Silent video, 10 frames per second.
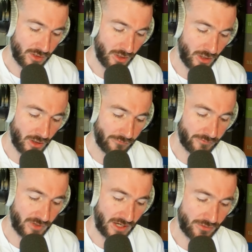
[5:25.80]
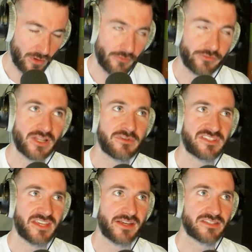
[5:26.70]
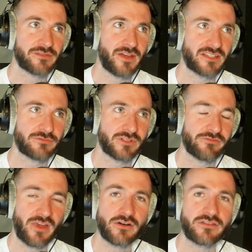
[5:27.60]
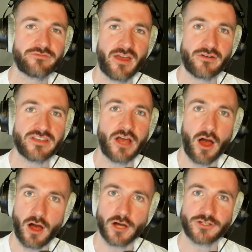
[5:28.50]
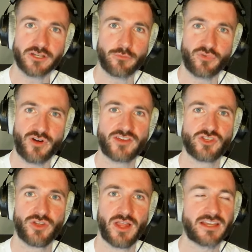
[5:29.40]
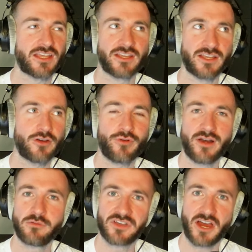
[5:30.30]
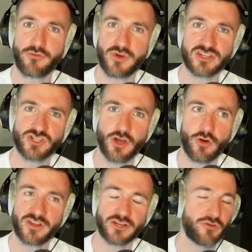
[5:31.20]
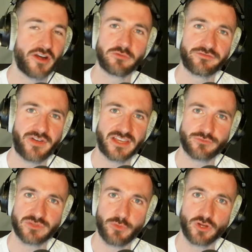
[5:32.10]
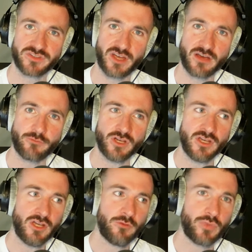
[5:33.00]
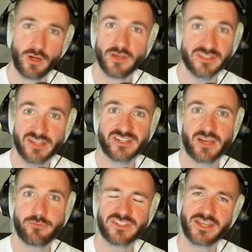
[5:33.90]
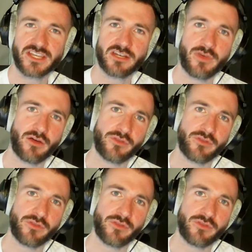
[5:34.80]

of I thought of limiting as effectively very very hard compression, like incredibly high ratio and incredibly fast response time. But it sounds like I'm mistaken about